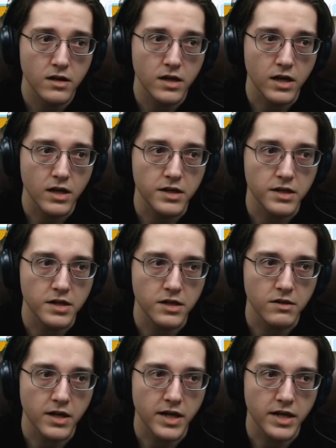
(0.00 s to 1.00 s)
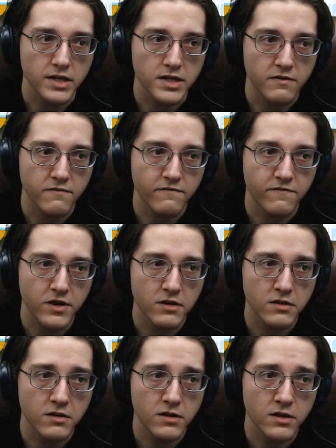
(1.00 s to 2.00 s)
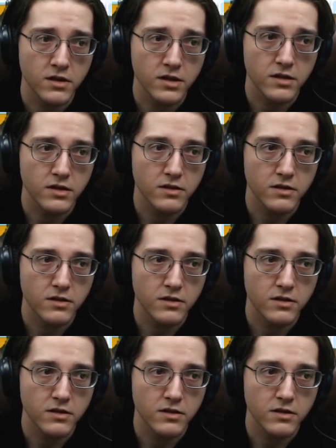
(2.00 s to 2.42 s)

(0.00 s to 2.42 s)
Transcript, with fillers: Uh, until hands full.